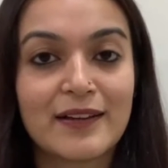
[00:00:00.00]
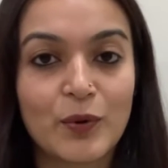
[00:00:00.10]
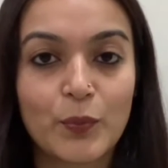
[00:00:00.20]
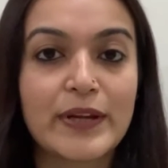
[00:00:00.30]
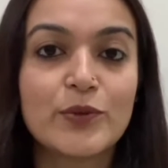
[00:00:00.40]

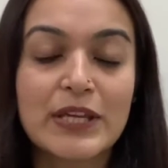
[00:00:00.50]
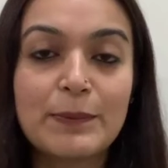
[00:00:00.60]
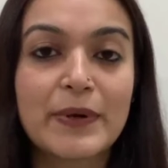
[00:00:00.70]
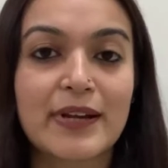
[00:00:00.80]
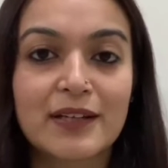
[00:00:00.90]
where you keep
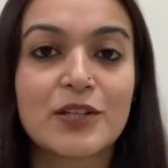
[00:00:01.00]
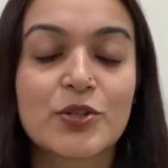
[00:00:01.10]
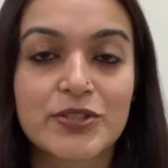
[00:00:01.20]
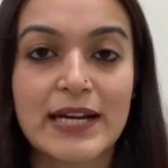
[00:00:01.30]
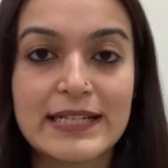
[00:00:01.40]
correcting your
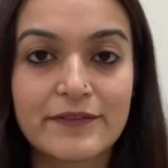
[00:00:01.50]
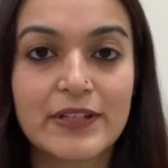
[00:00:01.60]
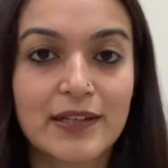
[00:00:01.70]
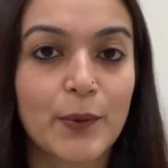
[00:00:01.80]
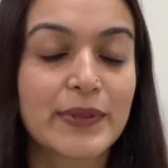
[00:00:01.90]
child every
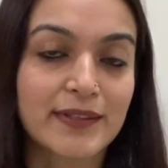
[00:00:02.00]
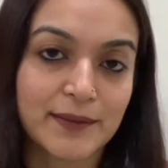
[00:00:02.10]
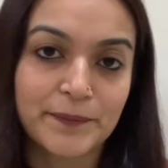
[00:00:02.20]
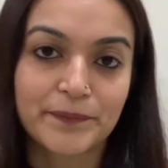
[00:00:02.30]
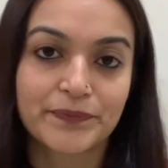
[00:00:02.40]
now and then.
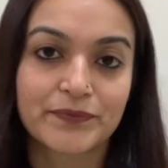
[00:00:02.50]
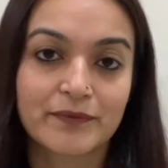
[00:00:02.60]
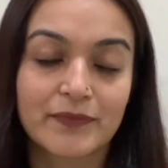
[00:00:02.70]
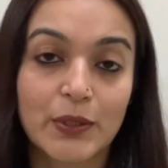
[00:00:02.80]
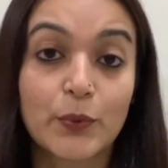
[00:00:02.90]

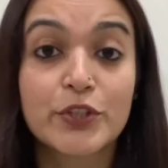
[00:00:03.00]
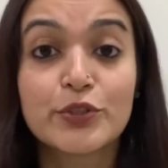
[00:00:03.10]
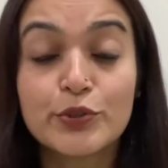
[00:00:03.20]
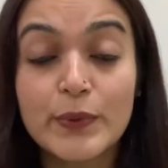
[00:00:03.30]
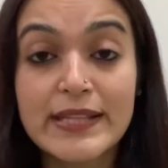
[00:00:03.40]
What do you
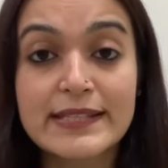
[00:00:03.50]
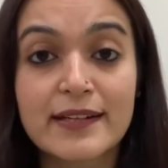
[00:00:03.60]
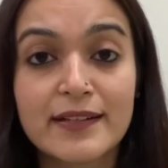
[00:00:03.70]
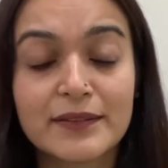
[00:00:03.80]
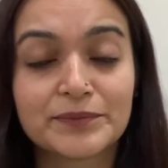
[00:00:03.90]
do instead?